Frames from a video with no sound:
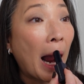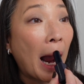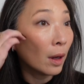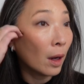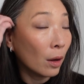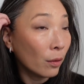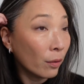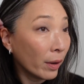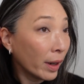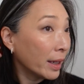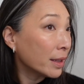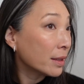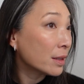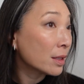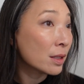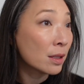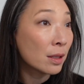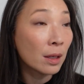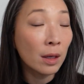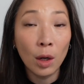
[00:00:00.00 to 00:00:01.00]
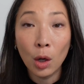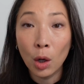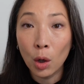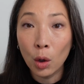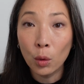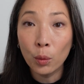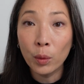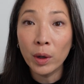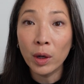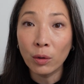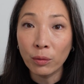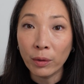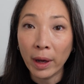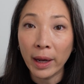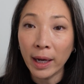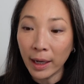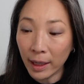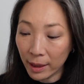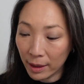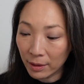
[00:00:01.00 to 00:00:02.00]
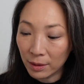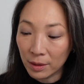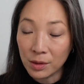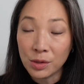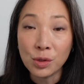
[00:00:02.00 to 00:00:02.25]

All right, we are ready to hit the